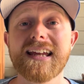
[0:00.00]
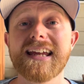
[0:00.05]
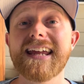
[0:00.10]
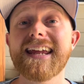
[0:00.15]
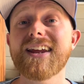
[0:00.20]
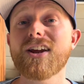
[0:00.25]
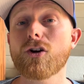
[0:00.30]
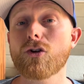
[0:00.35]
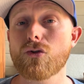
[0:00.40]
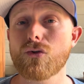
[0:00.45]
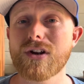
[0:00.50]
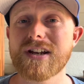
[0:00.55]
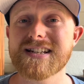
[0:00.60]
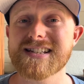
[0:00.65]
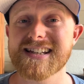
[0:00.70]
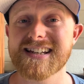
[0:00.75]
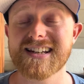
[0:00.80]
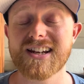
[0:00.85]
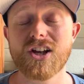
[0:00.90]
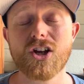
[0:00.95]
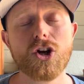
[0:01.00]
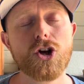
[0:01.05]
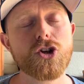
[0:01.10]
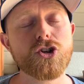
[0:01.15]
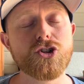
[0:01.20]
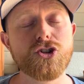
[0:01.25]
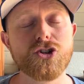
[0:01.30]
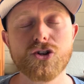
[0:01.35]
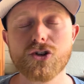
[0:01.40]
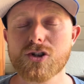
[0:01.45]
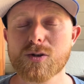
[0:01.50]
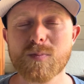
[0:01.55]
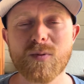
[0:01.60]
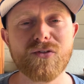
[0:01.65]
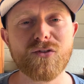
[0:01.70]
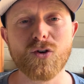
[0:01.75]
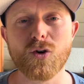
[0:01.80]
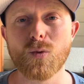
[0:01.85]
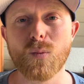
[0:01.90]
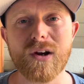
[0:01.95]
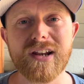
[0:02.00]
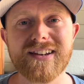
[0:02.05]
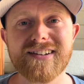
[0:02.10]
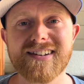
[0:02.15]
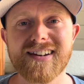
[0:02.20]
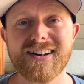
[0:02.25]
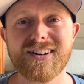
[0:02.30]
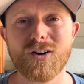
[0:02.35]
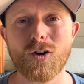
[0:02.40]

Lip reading: increasing just before winter.